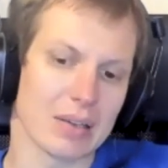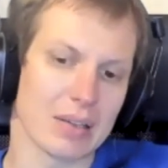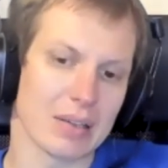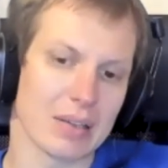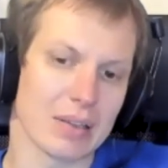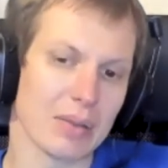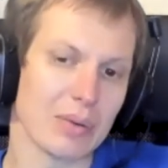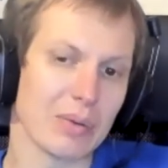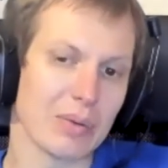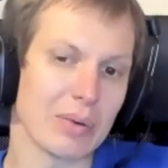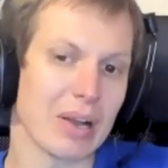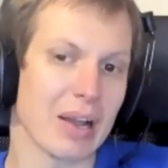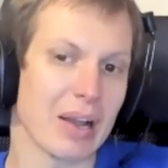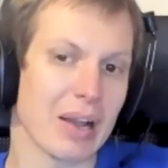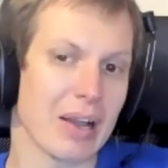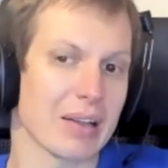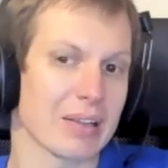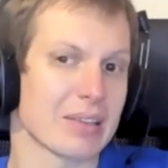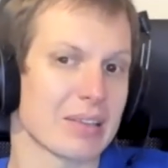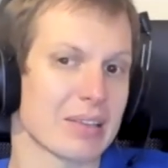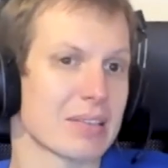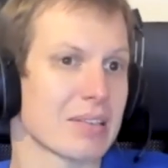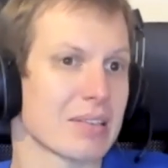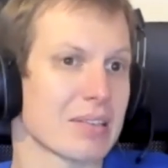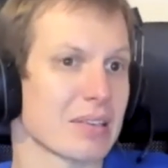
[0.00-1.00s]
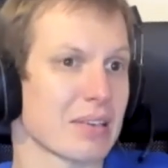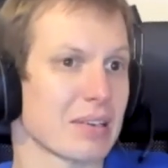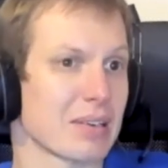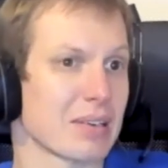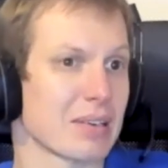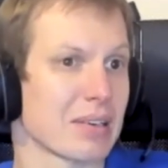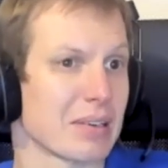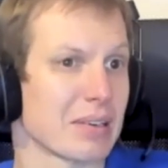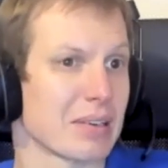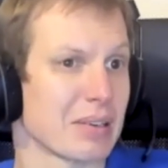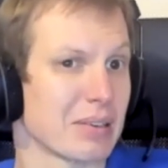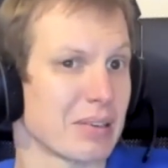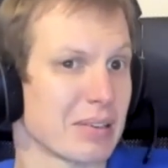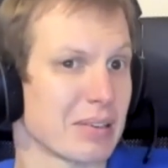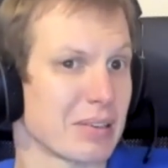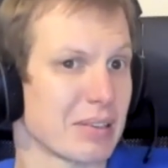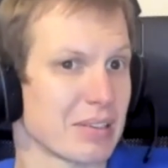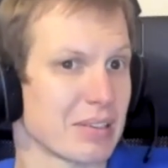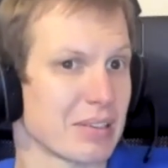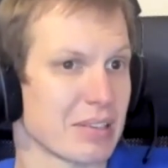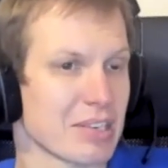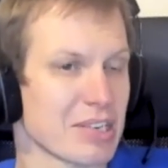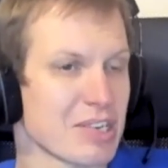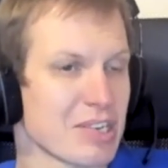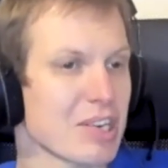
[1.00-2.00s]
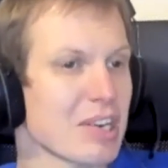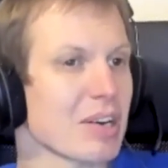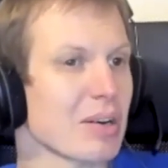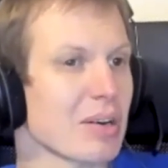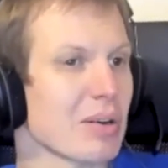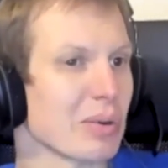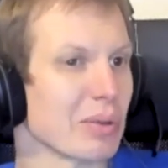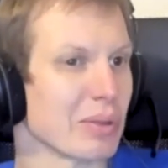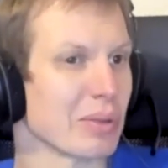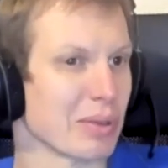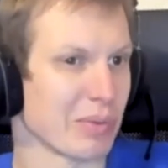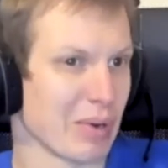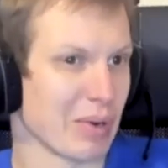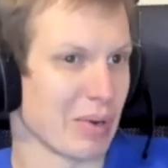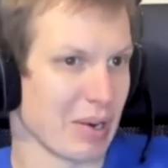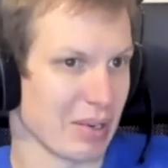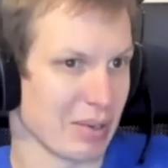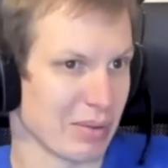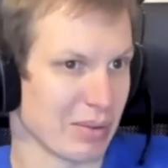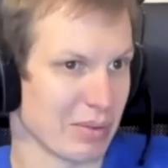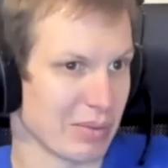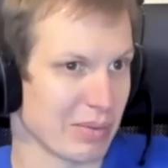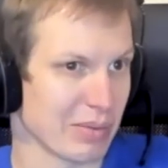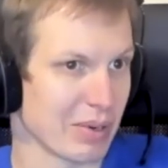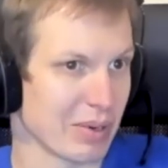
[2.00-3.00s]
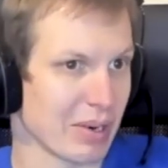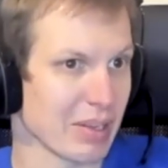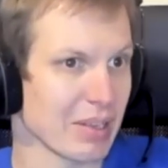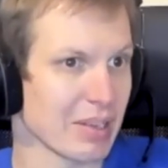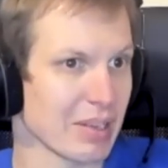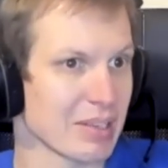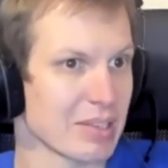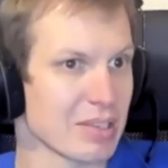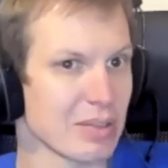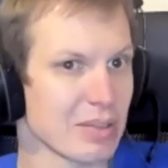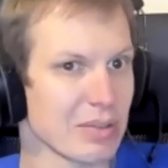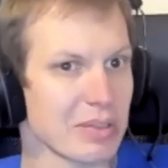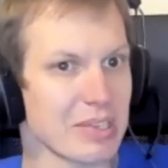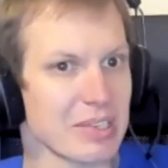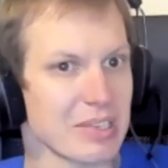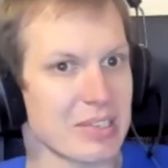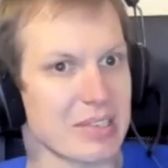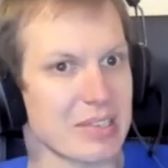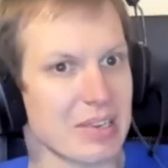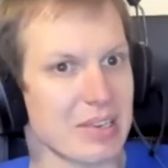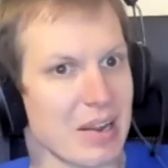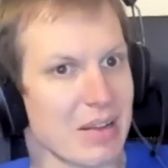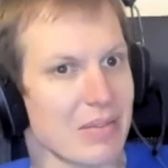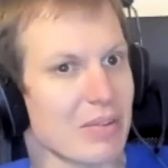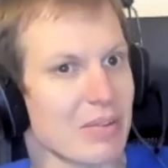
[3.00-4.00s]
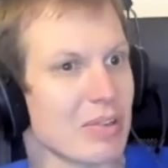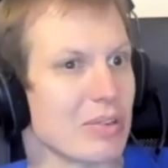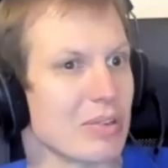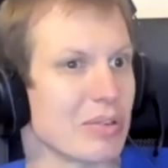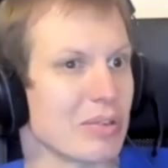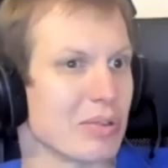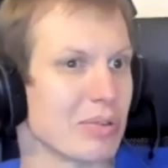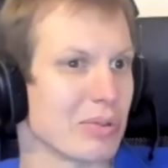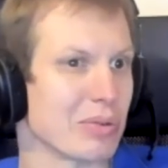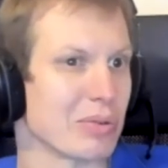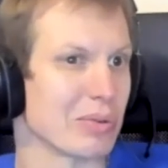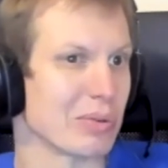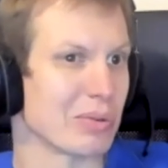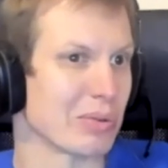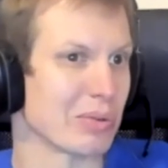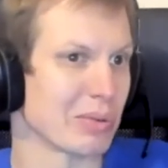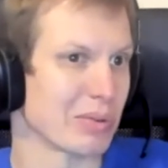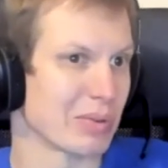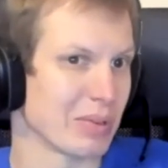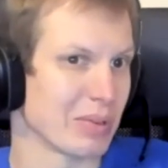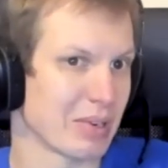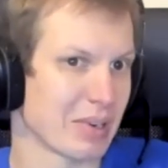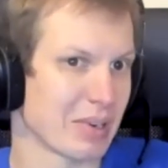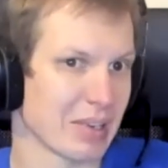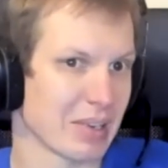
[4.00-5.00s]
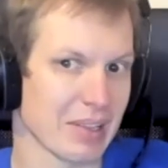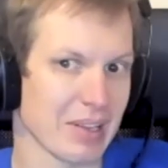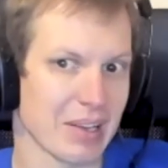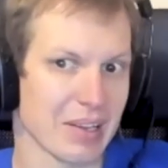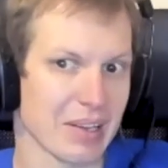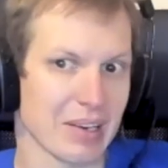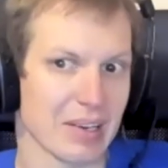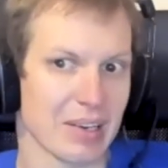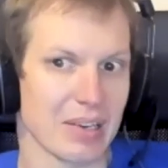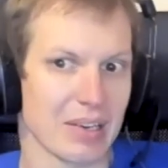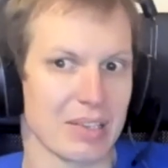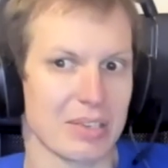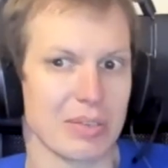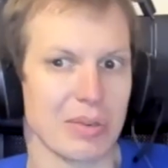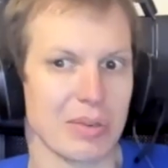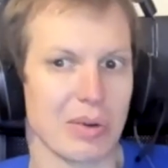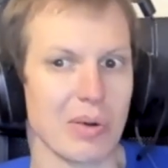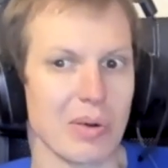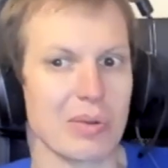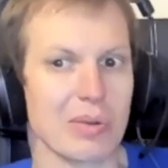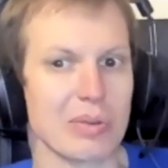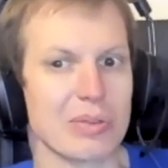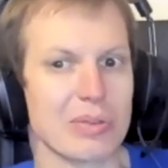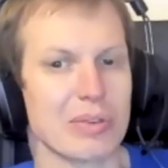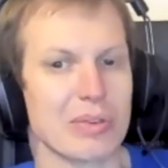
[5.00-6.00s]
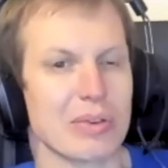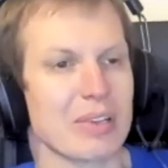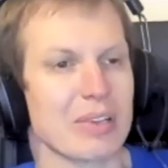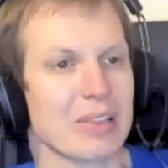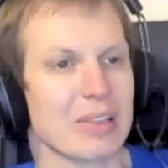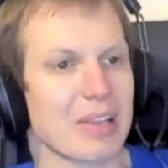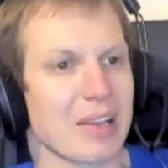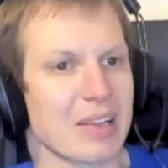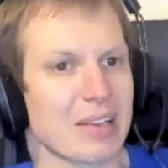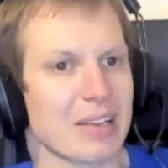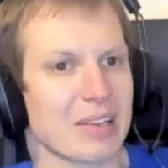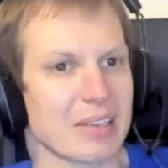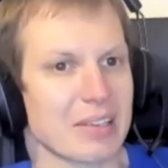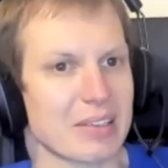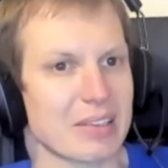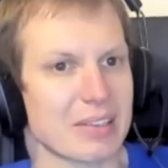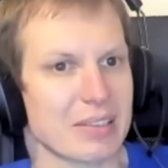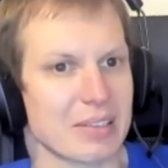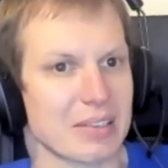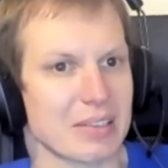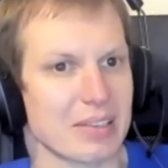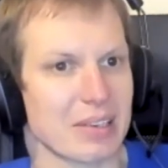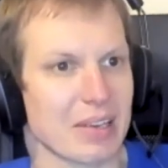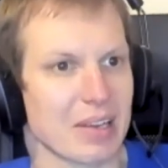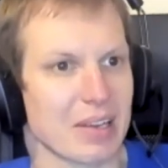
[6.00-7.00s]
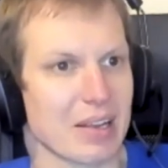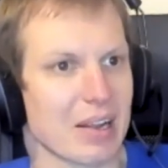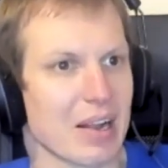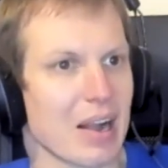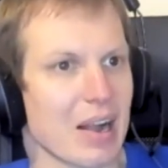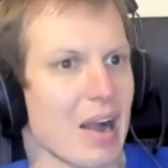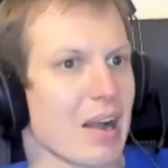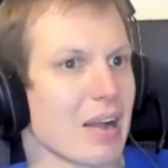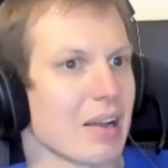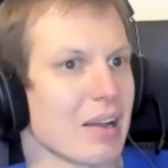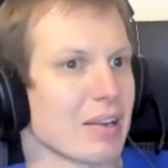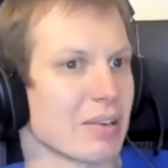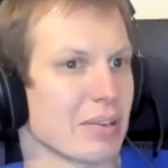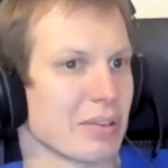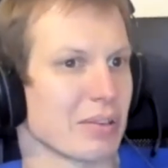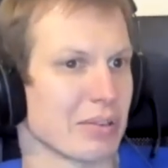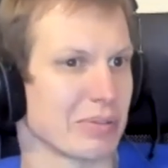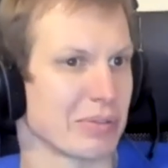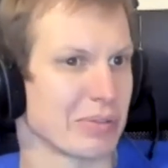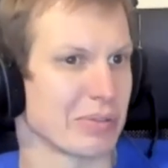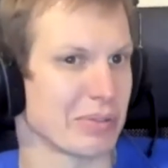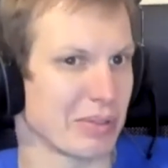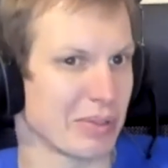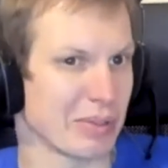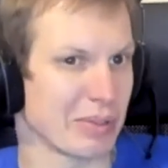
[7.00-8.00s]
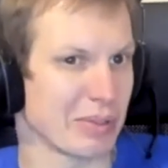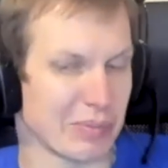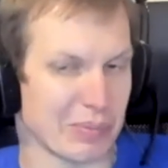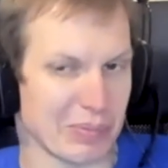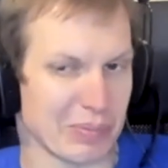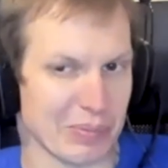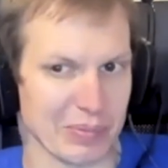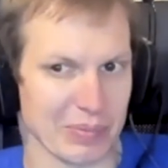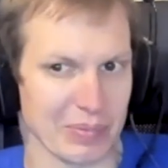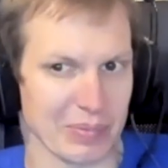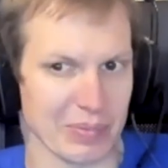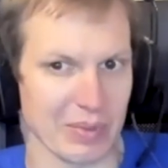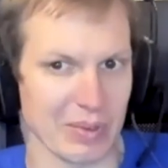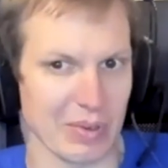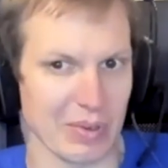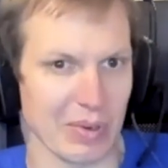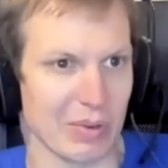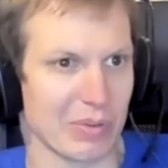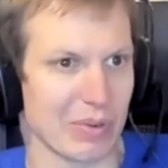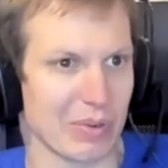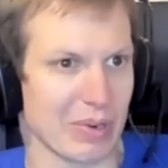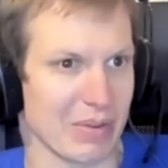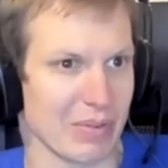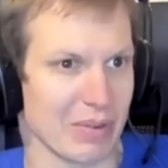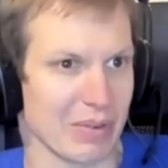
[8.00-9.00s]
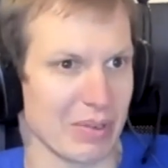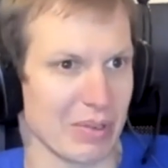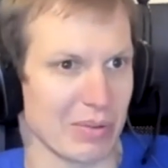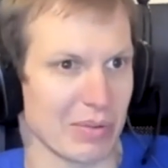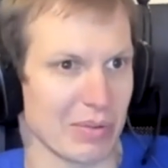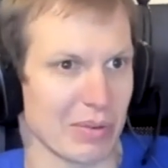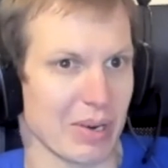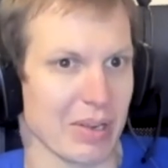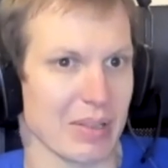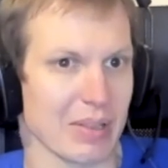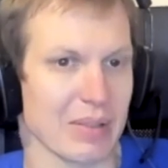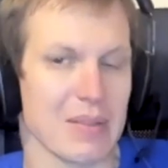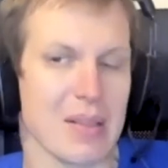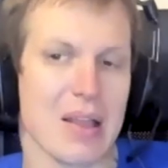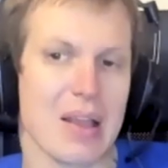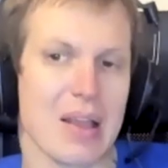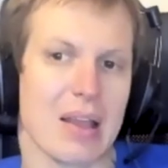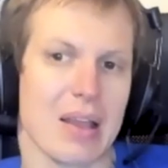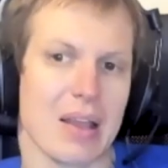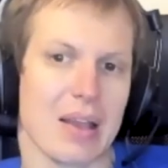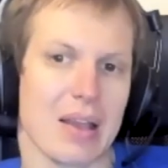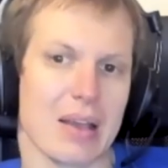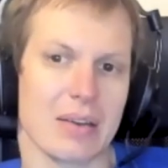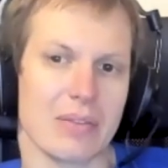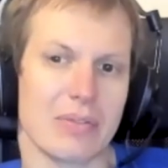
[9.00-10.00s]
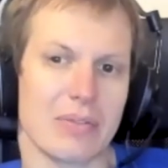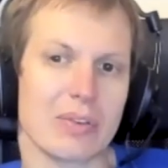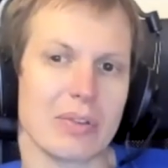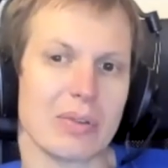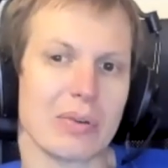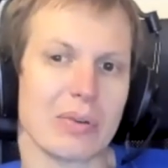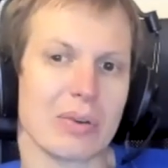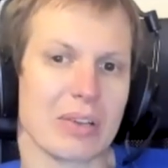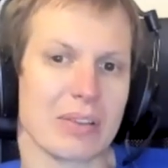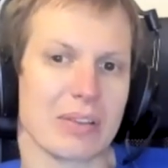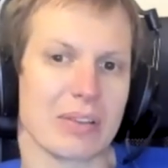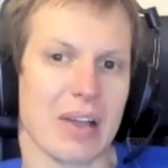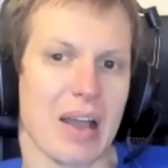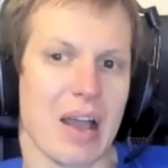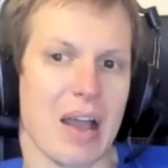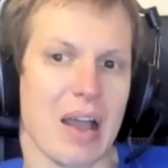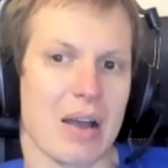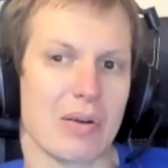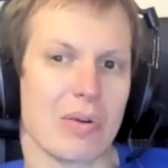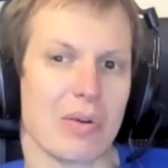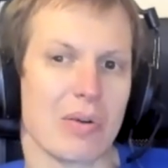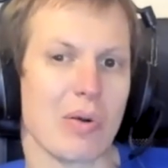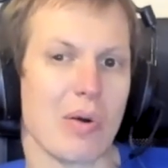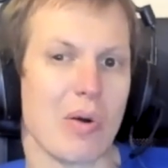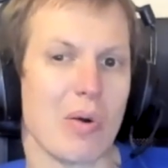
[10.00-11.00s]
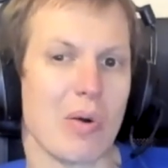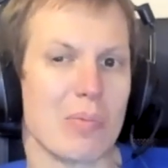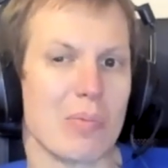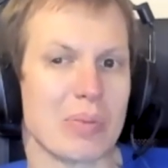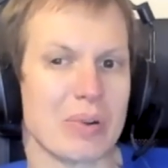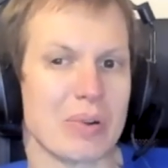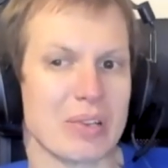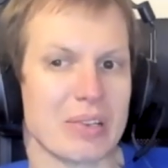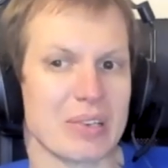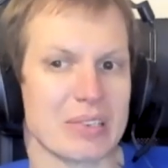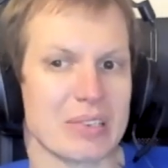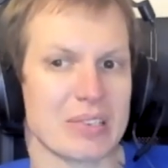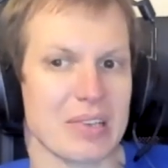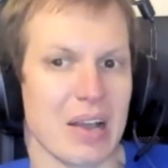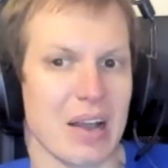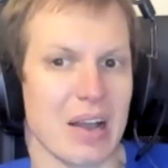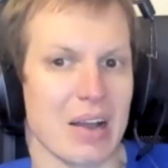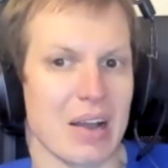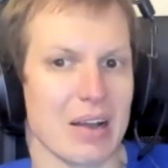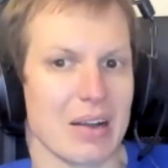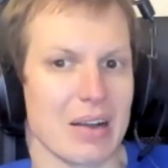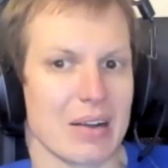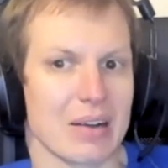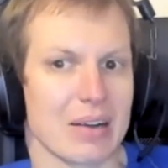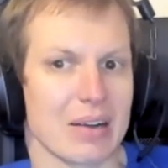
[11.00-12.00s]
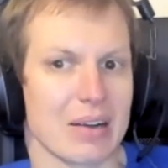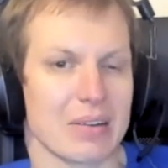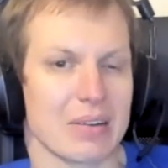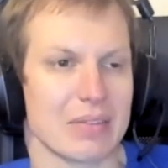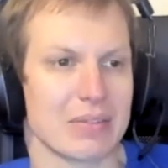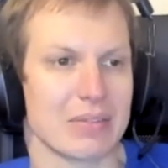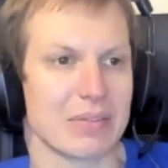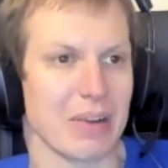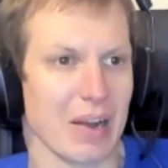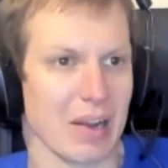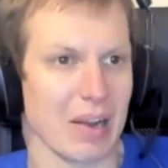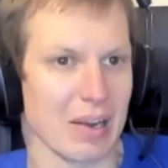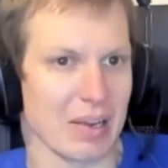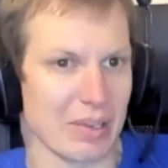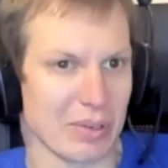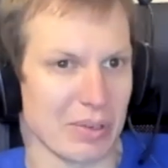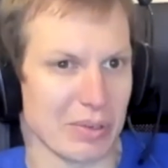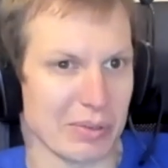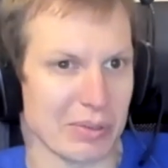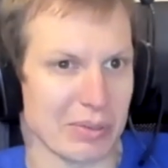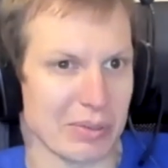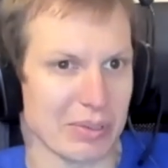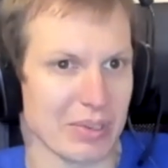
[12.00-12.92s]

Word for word: look at shareholder value, right, it's not just revenue related; it's also related kind of revenue, right? And if you look at how companies are valued,